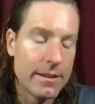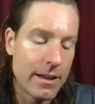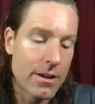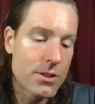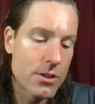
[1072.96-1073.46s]

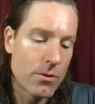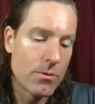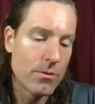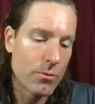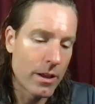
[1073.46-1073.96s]
They
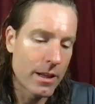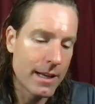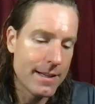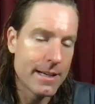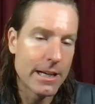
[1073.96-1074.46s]
also, one of the
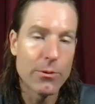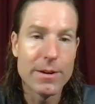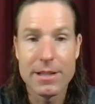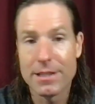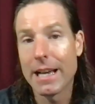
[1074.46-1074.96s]
key
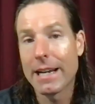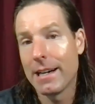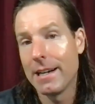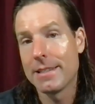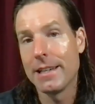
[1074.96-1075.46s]
takeaways is that
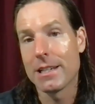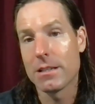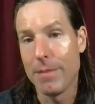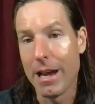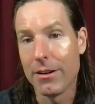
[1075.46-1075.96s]

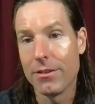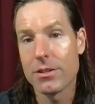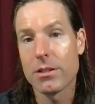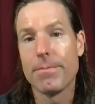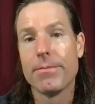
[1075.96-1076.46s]
context
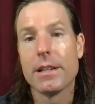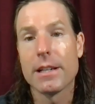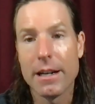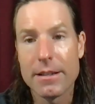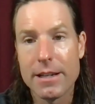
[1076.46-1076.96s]
matters.
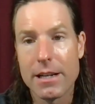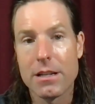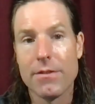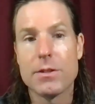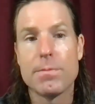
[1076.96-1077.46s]

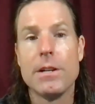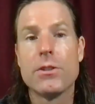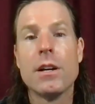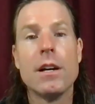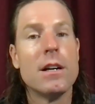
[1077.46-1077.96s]
Context of the
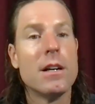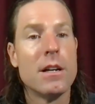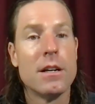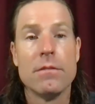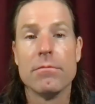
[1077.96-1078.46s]
speech,
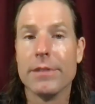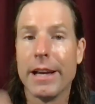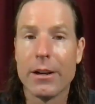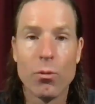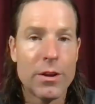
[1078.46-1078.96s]

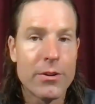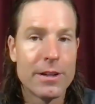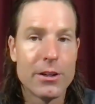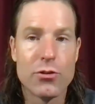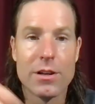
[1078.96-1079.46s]
like whether
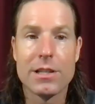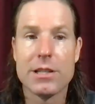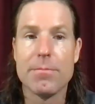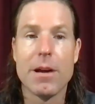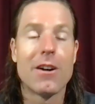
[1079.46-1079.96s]
it
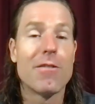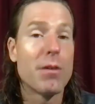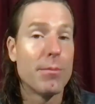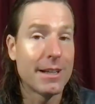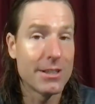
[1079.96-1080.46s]
addresses a matter of
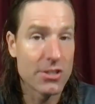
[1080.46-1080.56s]
public